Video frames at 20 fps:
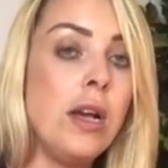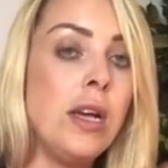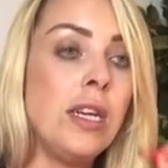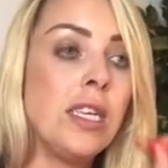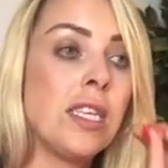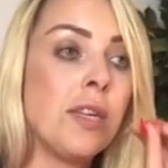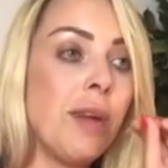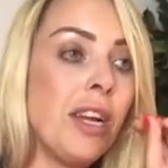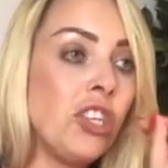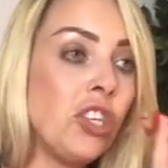
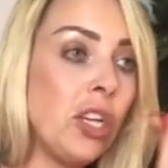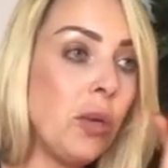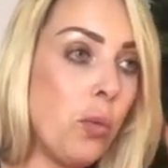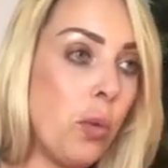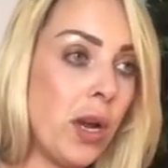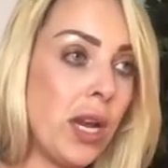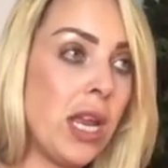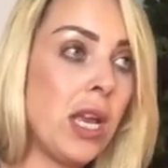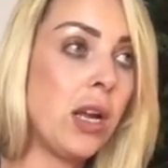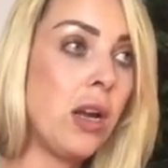So actually
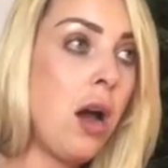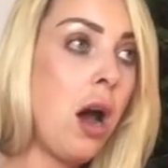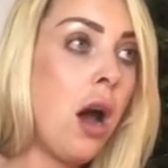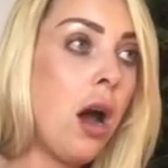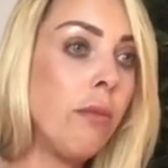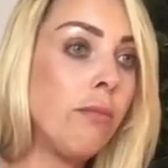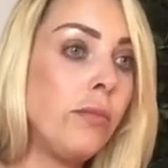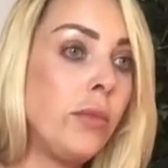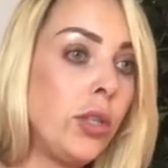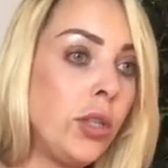when it
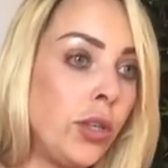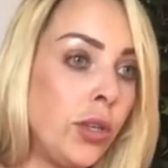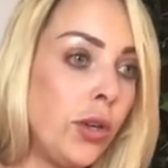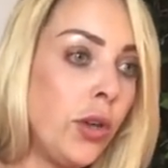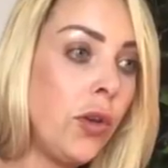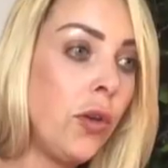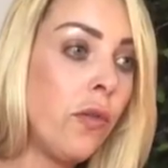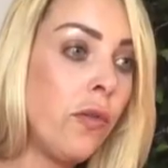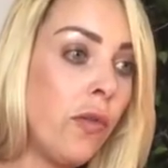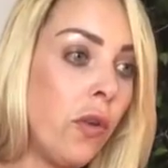comes
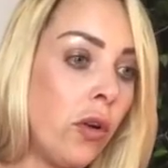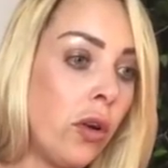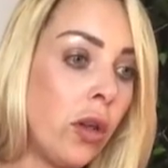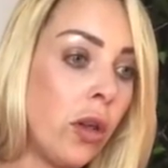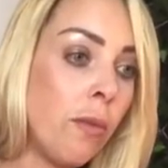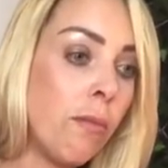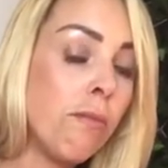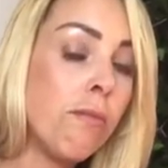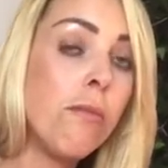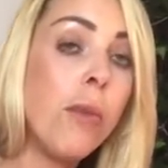to
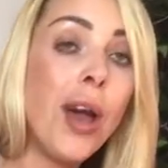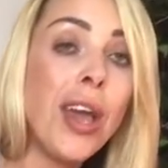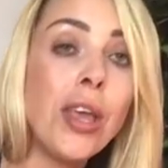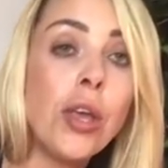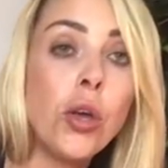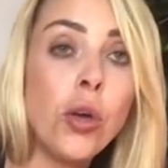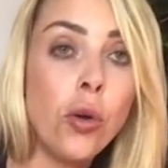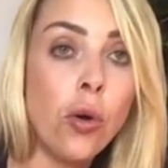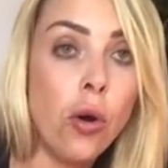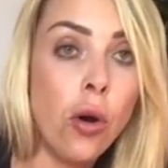volume, my
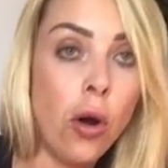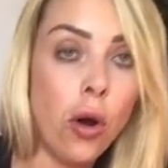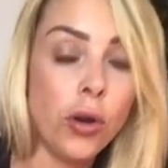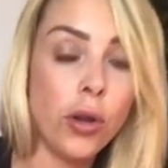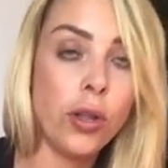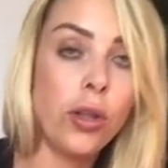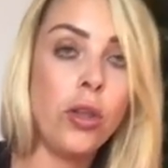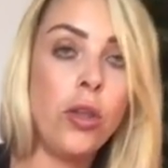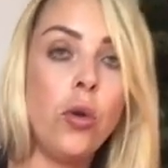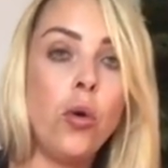God,
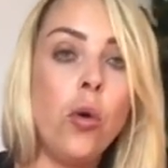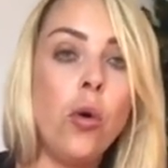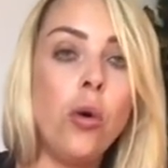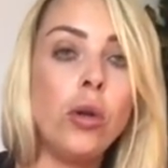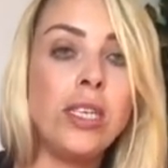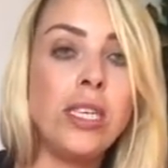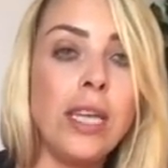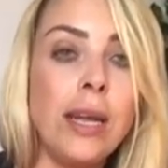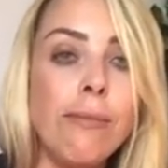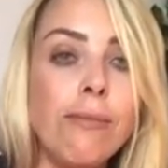
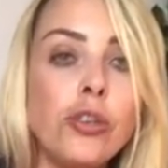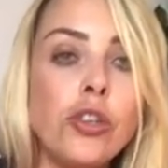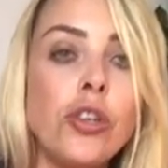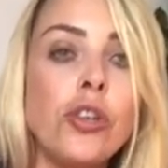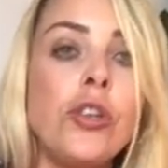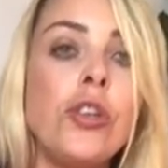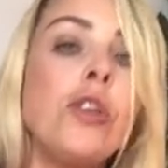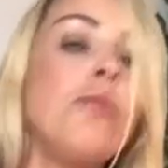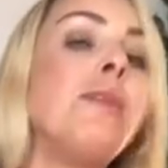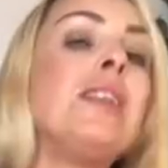your temperature
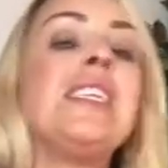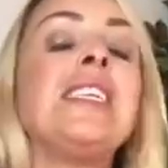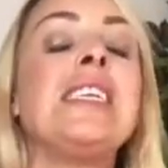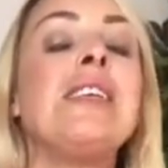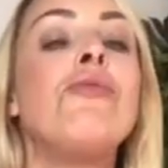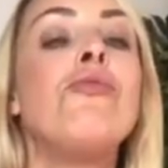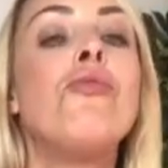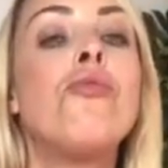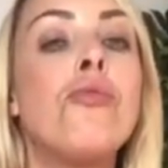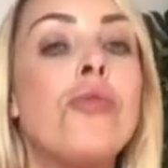and
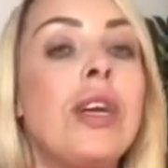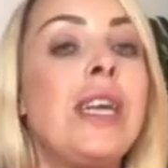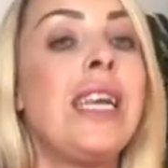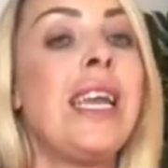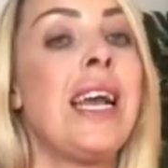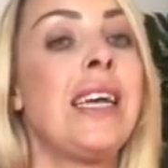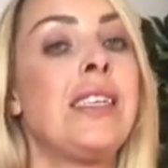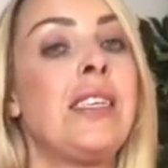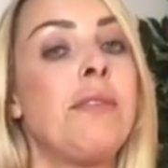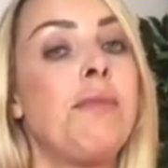humidity really
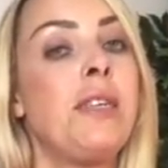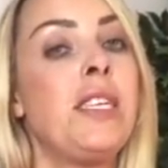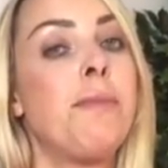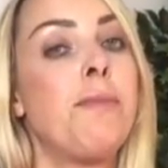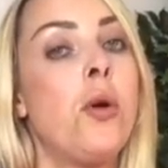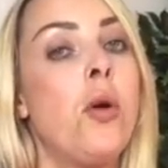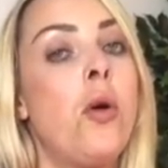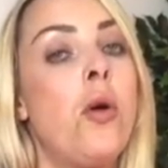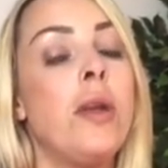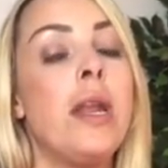has to be
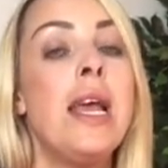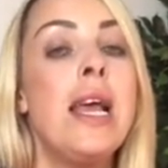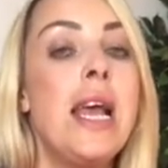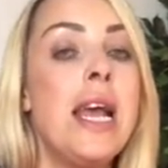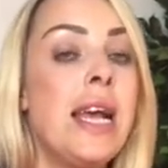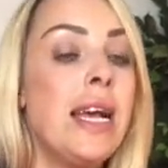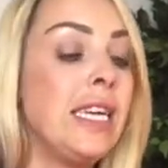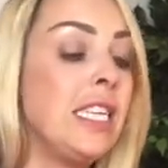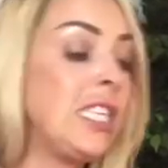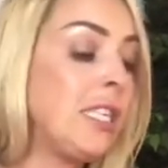spot on,
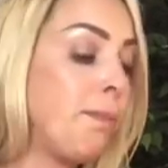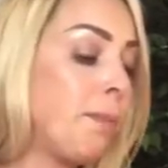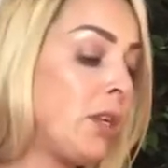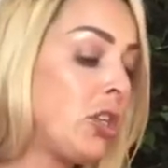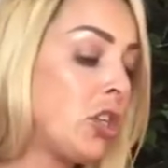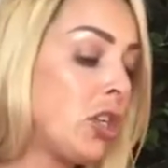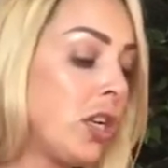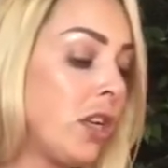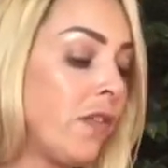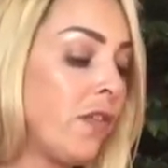
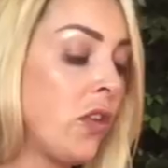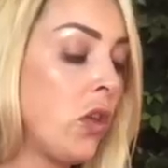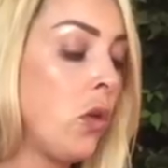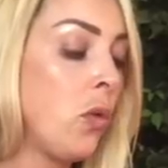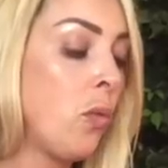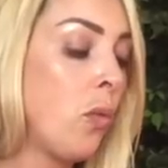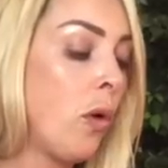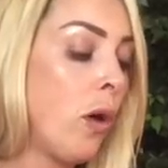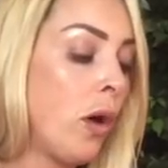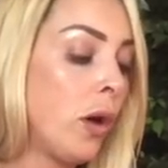especially if you
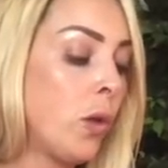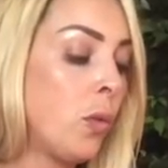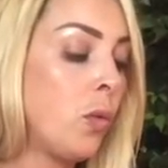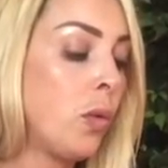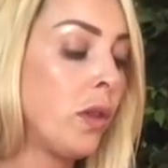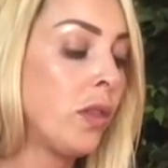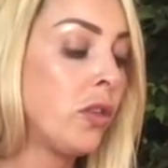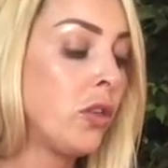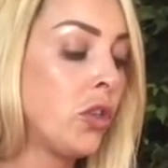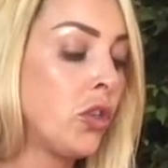work
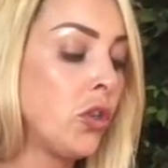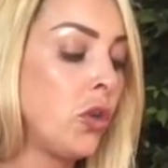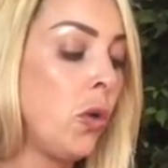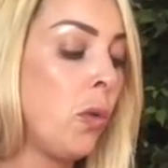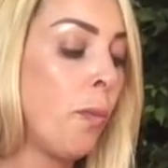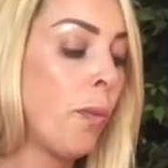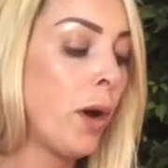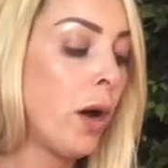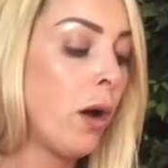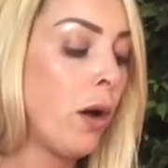with
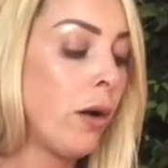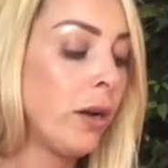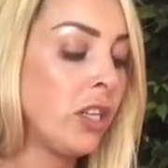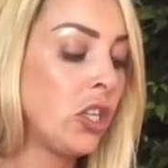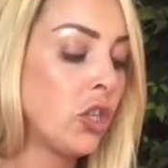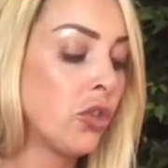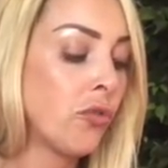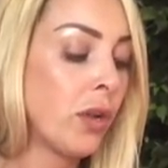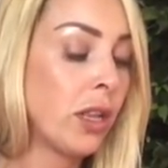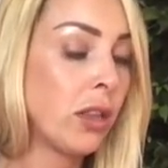super high
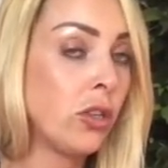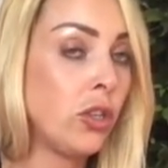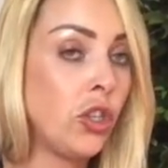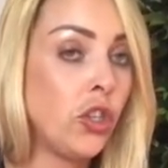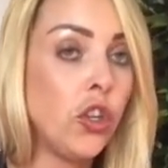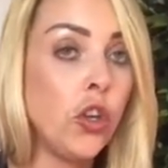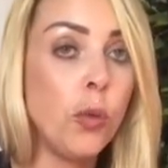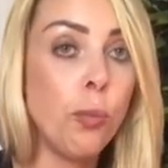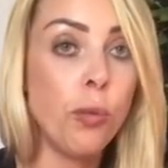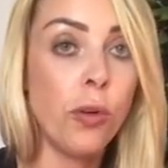strength,
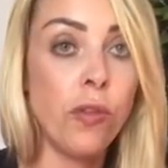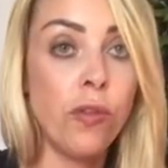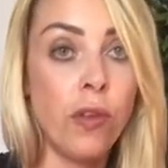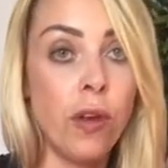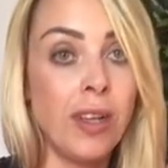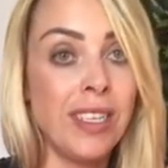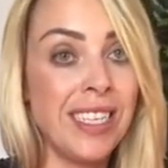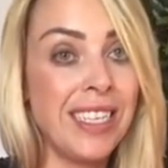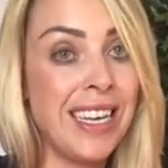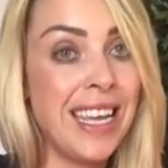super
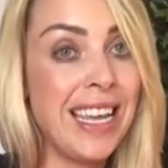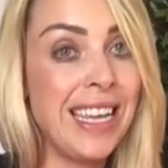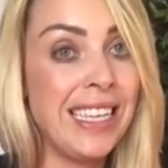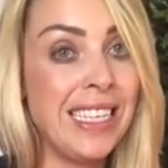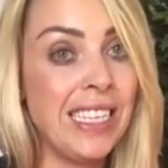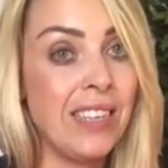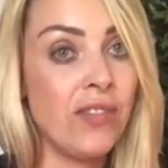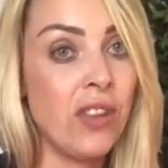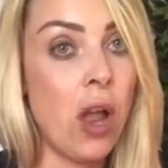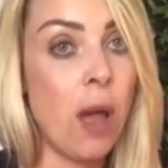advanced
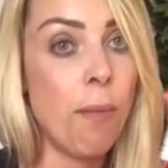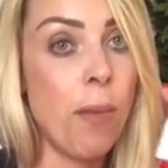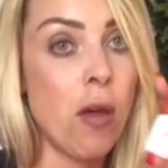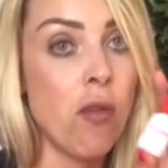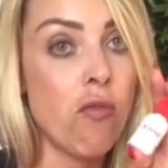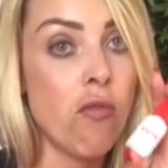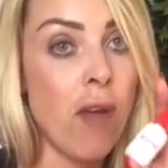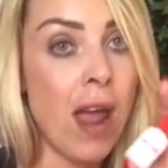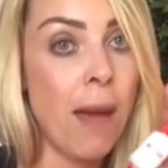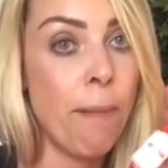adhesive like my
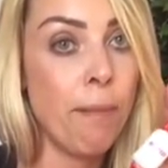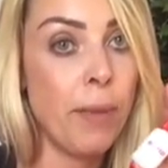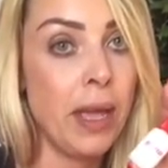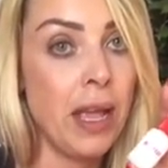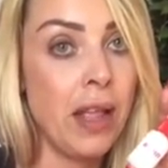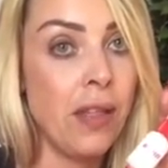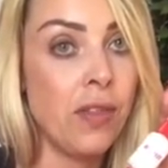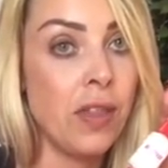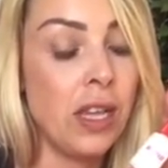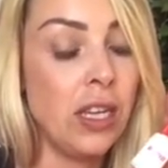
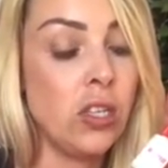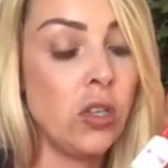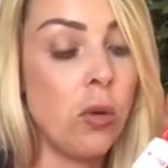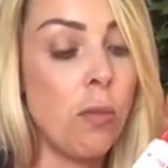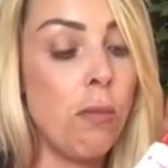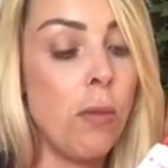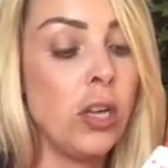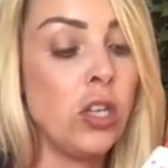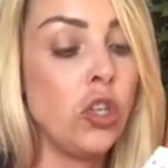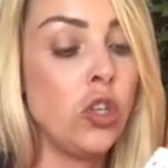Rapid that is
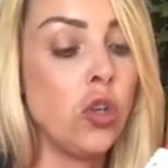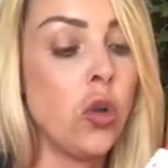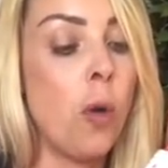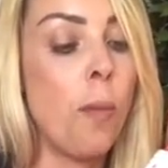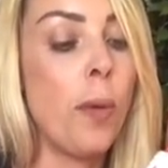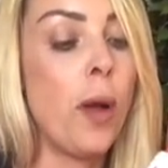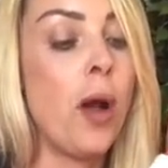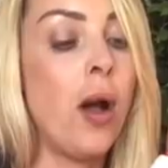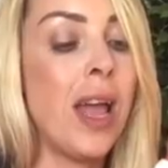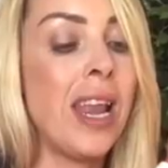on my
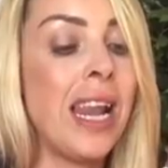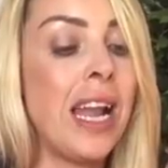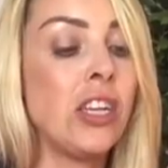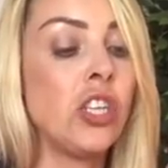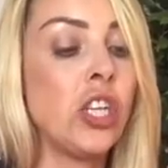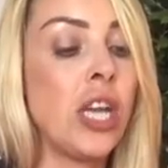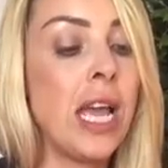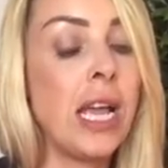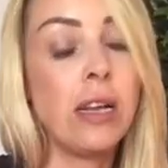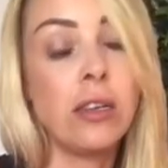shop,
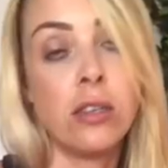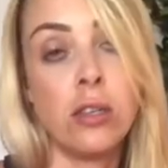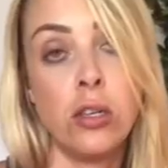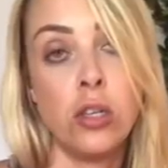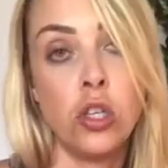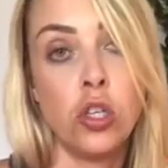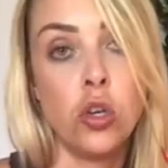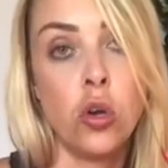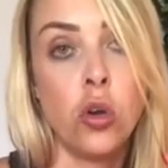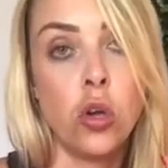
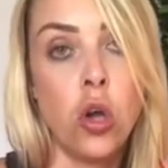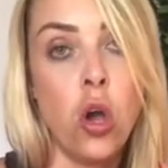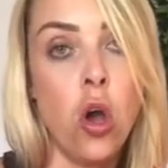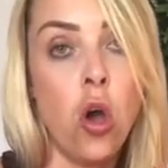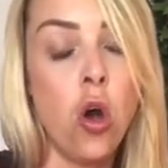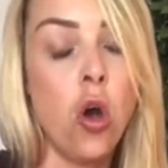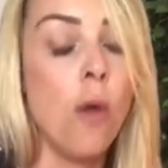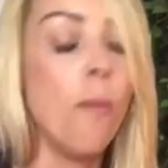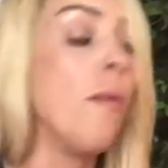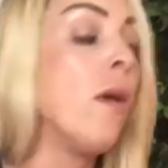
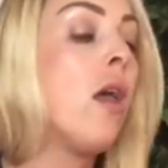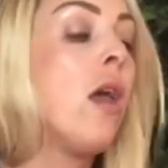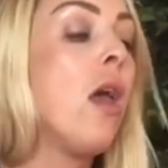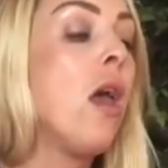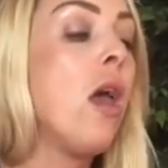eyelashexcellence.com.